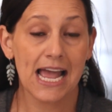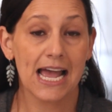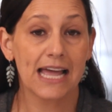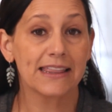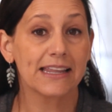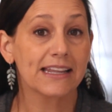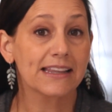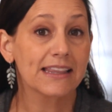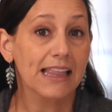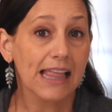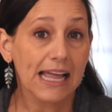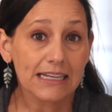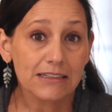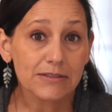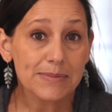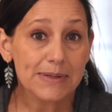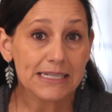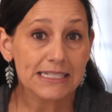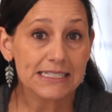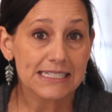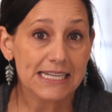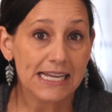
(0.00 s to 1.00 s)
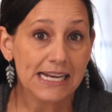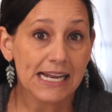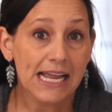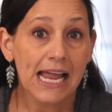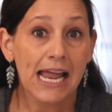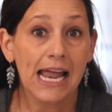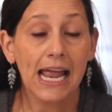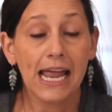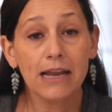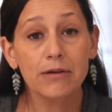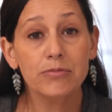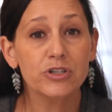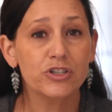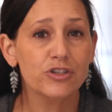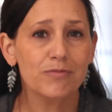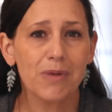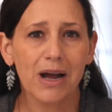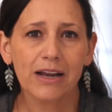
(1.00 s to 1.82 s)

and then at the last minute said, hey, would you